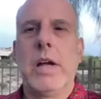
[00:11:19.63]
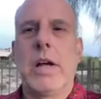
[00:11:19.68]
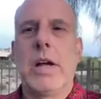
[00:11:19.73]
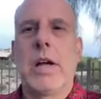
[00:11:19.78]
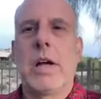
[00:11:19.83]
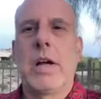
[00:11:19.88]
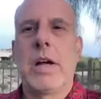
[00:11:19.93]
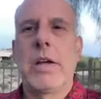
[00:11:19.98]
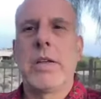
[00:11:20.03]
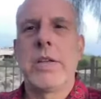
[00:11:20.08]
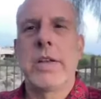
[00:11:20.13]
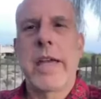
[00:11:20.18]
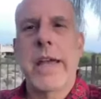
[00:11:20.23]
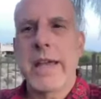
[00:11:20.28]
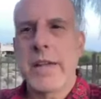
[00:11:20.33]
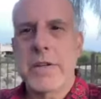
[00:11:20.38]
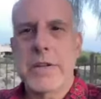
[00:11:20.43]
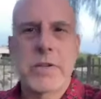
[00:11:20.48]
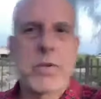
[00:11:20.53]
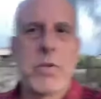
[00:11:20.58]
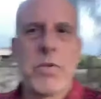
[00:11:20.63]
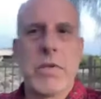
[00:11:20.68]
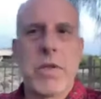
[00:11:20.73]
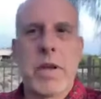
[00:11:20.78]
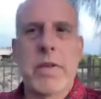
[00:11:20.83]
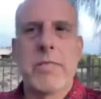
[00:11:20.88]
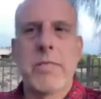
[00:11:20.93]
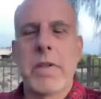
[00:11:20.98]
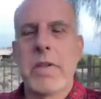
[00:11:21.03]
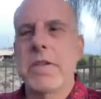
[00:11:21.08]
Uh, you can't sue
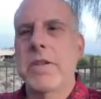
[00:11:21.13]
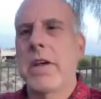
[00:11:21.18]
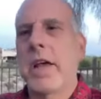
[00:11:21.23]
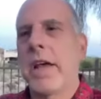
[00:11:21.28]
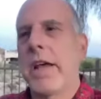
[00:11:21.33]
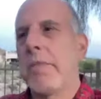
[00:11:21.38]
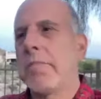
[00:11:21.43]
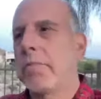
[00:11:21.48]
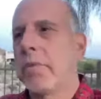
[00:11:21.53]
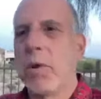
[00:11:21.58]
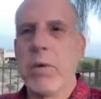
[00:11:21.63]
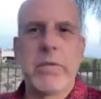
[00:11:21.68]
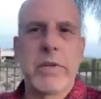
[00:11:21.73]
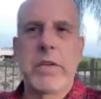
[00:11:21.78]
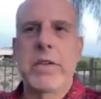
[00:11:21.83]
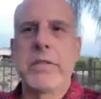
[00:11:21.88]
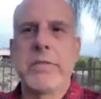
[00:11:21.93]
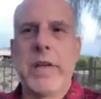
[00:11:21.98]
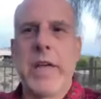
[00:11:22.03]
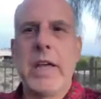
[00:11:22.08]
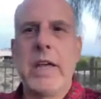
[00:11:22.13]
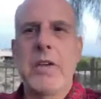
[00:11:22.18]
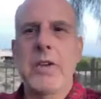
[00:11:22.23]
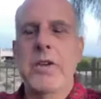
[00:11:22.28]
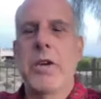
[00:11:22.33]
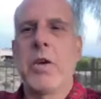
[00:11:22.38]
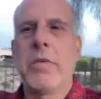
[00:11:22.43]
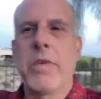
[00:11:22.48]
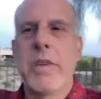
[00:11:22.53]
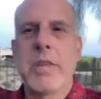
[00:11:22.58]
them and say, prove it to me,
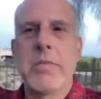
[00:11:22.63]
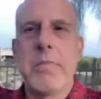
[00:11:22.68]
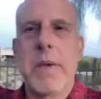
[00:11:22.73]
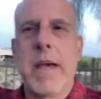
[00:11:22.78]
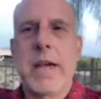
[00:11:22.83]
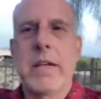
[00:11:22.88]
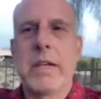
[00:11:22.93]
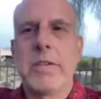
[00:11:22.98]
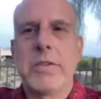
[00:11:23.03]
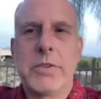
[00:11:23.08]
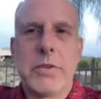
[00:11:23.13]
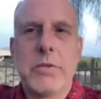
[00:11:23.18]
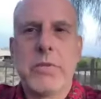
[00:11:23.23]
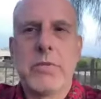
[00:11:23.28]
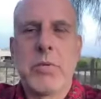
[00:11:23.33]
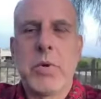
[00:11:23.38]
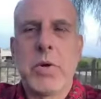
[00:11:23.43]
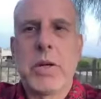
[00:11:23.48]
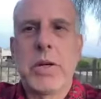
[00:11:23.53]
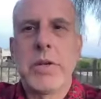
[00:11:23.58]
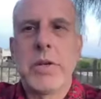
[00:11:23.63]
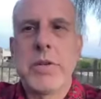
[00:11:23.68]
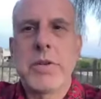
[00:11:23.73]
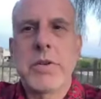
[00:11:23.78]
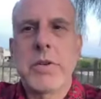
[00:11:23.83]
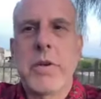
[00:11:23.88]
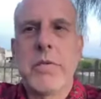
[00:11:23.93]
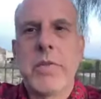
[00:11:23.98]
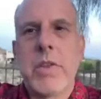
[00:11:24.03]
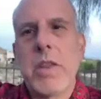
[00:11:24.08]
show me the medals you've won,
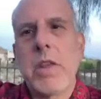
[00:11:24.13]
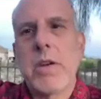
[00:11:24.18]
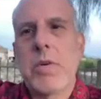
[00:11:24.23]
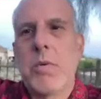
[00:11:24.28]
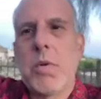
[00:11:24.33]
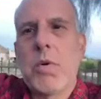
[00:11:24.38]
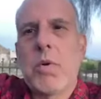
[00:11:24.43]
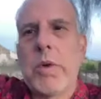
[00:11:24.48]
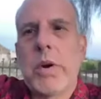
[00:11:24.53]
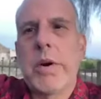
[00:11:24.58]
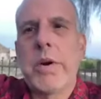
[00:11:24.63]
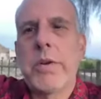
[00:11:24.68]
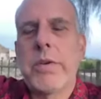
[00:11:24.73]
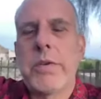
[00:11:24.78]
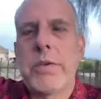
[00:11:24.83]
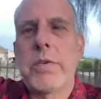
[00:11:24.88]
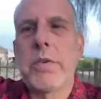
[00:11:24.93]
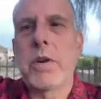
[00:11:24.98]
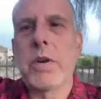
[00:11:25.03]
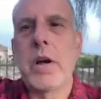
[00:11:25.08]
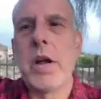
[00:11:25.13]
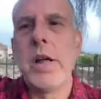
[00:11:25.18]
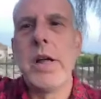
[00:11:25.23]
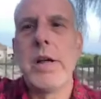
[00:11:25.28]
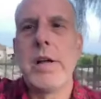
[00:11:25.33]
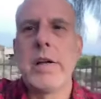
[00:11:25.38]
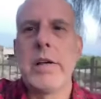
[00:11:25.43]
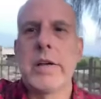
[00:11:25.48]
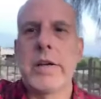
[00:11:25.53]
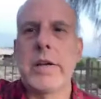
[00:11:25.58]
show me the awards, or,
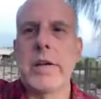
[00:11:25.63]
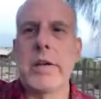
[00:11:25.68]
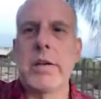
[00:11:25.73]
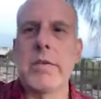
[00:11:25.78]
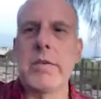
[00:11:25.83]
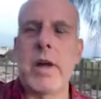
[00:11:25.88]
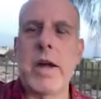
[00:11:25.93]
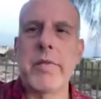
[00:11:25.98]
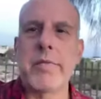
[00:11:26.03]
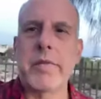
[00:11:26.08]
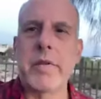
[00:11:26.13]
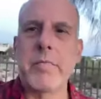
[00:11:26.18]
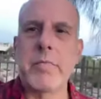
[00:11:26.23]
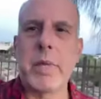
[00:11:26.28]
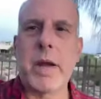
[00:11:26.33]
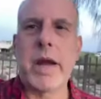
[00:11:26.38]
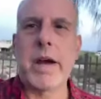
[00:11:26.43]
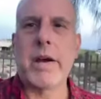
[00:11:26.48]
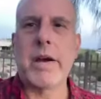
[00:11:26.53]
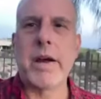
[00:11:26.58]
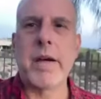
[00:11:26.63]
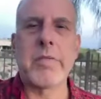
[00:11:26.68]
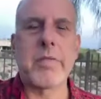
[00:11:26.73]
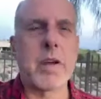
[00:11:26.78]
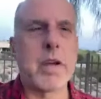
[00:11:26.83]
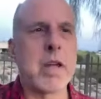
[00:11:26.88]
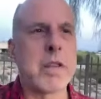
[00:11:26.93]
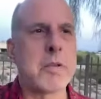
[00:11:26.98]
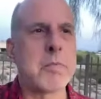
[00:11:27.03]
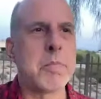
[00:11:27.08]
you know, I've compared
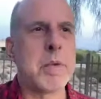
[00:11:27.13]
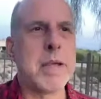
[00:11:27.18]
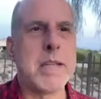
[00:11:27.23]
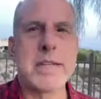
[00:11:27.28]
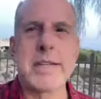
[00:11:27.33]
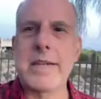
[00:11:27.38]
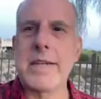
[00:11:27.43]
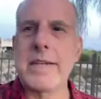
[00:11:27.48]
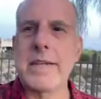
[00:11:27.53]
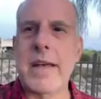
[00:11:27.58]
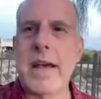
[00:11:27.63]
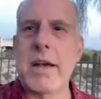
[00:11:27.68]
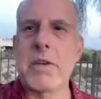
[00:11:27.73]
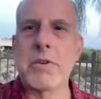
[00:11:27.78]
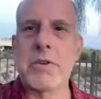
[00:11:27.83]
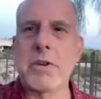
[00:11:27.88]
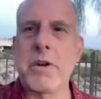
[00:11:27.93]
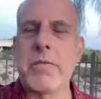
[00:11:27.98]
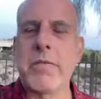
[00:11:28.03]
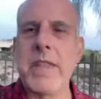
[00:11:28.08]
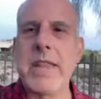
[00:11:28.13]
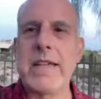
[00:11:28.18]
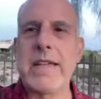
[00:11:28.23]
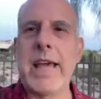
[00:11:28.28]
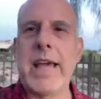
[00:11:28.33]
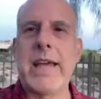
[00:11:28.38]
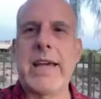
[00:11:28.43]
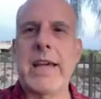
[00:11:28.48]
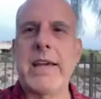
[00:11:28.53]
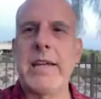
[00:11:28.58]
every other pizza in town, show me the
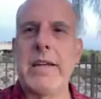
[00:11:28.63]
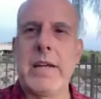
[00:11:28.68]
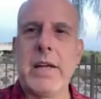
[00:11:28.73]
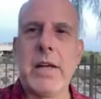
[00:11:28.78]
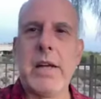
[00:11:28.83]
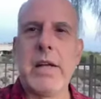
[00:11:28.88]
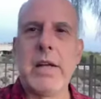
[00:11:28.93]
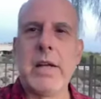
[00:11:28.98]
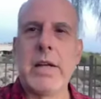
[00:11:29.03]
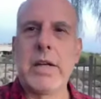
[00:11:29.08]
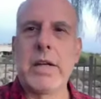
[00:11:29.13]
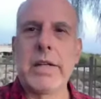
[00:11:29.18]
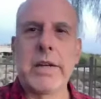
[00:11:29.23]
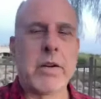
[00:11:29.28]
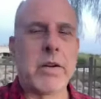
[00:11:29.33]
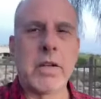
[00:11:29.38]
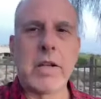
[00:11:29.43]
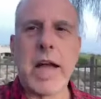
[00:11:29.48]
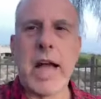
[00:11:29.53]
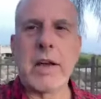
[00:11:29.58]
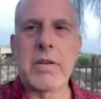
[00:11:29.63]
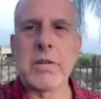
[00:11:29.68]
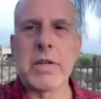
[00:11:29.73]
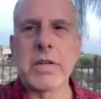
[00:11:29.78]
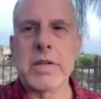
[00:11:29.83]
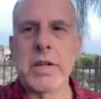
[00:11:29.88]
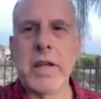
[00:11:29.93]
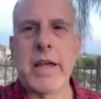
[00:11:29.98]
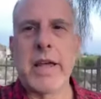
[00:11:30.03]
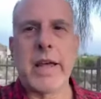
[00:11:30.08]
data. They're allowed
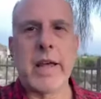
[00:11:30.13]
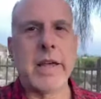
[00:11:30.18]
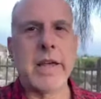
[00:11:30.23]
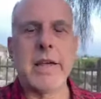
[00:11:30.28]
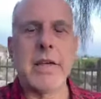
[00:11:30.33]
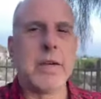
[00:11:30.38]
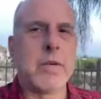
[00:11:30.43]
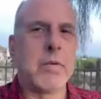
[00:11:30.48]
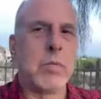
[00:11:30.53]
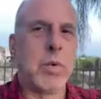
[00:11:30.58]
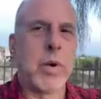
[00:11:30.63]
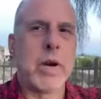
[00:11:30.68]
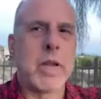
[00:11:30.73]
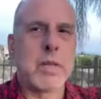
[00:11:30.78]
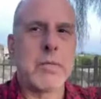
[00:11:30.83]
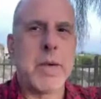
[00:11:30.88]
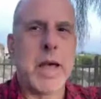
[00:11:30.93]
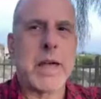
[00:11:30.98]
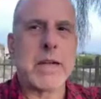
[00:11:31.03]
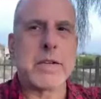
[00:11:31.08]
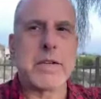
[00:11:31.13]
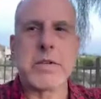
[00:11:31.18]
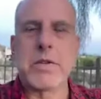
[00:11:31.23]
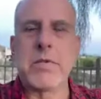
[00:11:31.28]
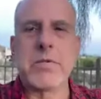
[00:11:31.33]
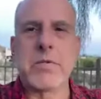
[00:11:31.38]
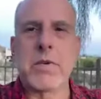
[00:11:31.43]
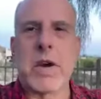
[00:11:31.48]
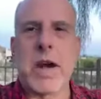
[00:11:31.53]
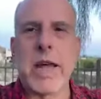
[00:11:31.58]
to say, we're the best.
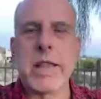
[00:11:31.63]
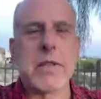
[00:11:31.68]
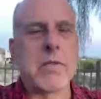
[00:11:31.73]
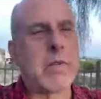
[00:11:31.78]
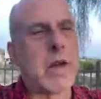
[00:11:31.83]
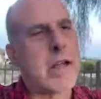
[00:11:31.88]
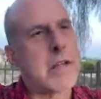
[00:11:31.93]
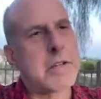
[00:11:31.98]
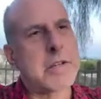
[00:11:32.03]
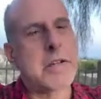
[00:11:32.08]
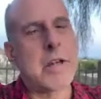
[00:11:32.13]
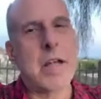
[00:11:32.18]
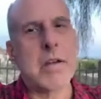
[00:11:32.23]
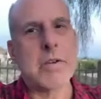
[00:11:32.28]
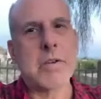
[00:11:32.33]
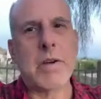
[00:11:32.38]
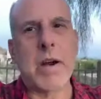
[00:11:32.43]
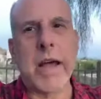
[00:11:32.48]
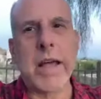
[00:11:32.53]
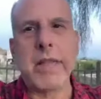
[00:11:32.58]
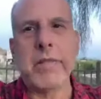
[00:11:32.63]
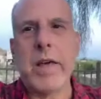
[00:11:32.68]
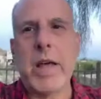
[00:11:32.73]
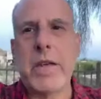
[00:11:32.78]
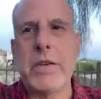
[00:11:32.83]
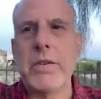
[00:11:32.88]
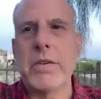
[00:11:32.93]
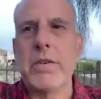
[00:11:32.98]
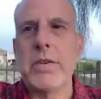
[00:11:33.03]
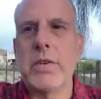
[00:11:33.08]
You've tried the rest, now try the
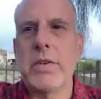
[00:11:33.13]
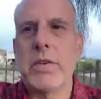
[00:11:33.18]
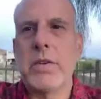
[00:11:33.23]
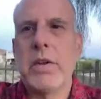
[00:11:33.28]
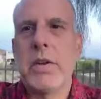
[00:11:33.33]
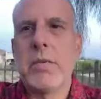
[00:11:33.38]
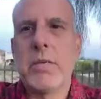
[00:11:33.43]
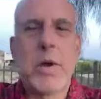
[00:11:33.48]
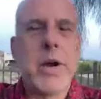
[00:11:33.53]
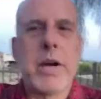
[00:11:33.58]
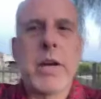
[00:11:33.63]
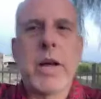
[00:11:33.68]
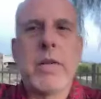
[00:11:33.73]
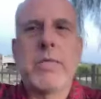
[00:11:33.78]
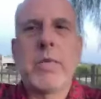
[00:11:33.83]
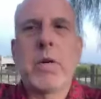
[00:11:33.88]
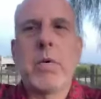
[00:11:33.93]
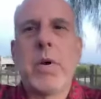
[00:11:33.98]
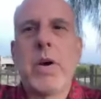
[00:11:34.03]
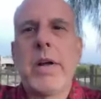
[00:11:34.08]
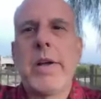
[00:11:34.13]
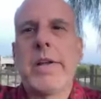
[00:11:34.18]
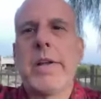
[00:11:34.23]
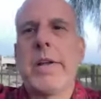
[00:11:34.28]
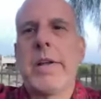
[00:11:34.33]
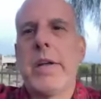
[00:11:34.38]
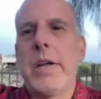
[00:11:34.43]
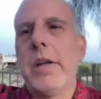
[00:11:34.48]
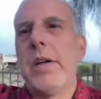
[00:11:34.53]
best. We're number one.